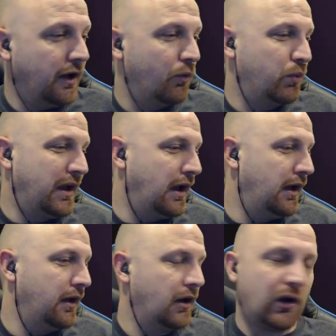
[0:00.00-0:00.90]
We
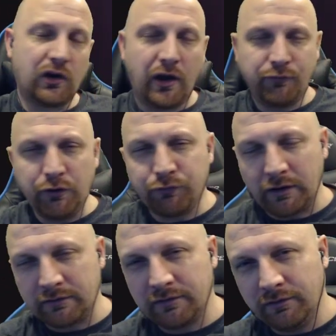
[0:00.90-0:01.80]
got a few
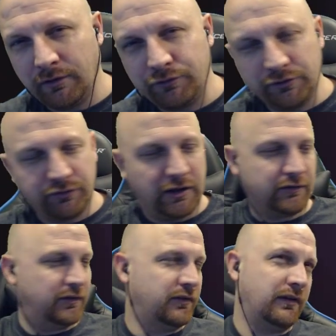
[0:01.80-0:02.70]

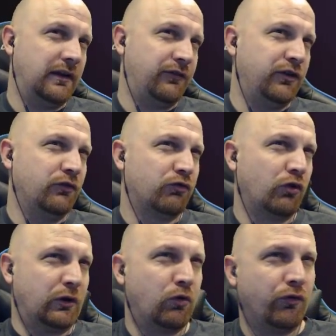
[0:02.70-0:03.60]
flexes, and a few
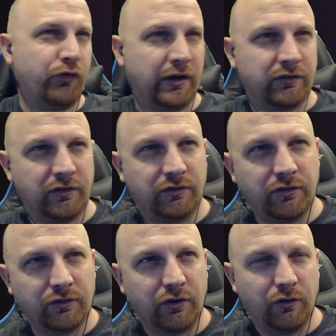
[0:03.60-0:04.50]
really cool
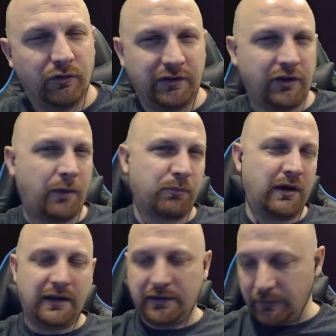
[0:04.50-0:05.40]
flexes. So let's hop
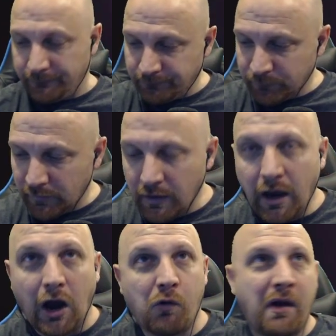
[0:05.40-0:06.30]
right in here.
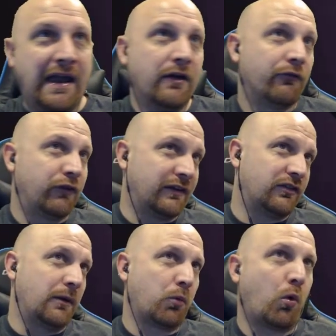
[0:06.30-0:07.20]
All right, flex
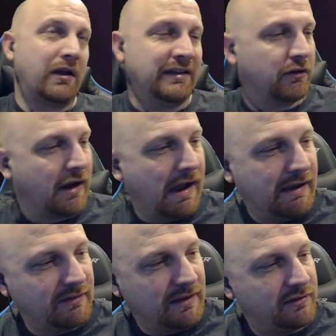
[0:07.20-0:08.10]
number one here,
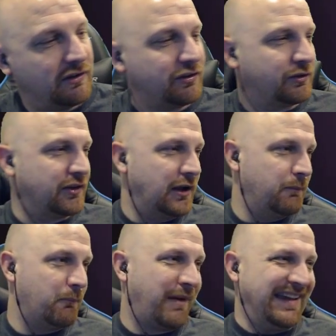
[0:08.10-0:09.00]
guys, this is
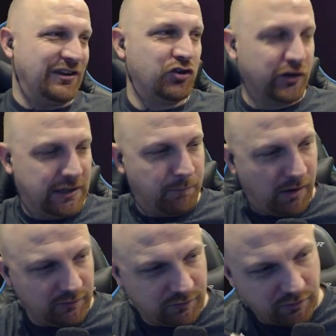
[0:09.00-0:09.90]
done by Cookie
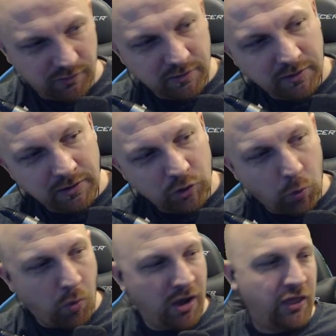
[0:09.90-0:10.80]
Monster, the
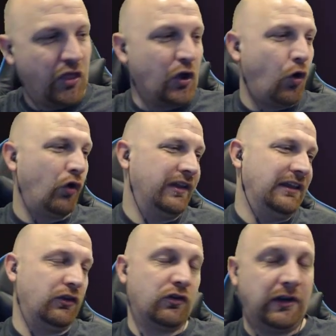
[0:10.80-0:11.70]
one, the only,
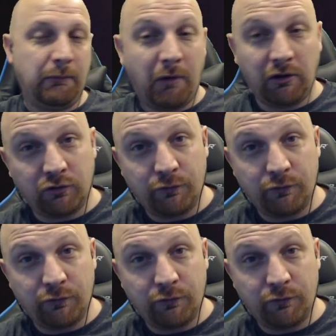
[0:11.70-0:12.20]
the Cookie Monster.